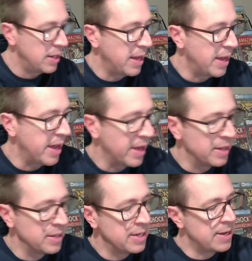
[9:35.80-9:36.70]

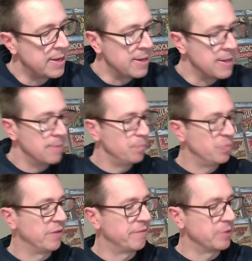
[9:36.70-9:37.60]
And
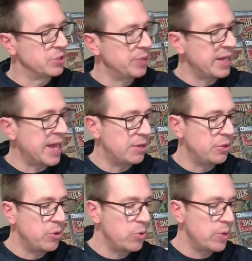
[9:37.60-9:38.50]
the first one I got, I
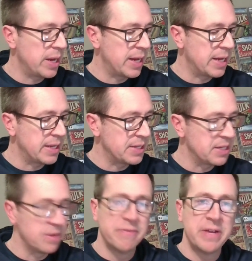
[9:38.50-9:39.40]
know I
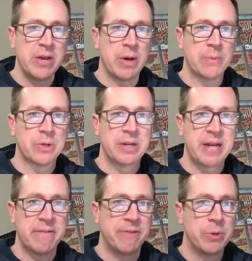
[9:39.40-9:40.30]
said in the video I'm really
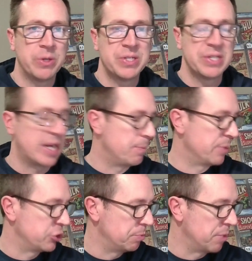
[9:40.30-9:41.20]
not focusing on
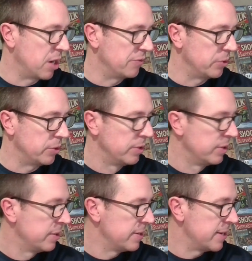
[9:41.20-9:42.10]
much Marvel.
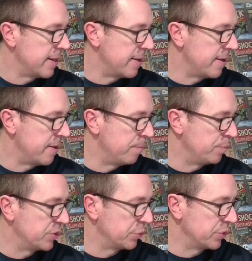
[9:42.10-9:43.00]
So
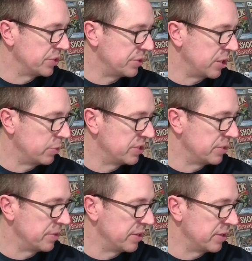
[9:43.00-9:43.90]
we'll start with
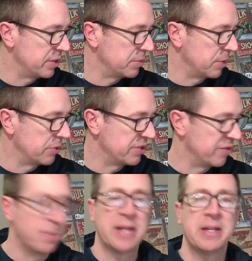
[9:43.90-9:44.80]
some of the smaller
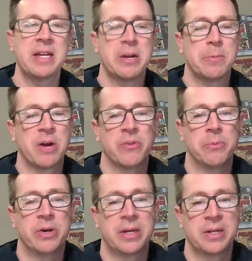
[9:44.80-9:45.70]
stuff. But I did get a Marvel
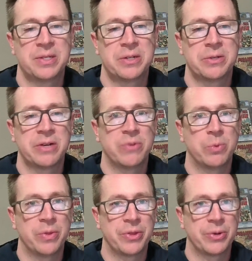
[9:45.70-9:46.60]
book, and it's Daredevil
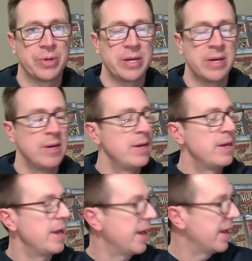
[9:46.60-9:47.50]
130.
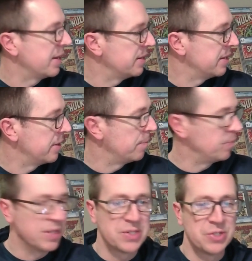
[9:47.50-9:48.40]
And
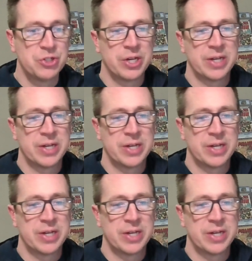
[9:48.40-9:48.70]
this is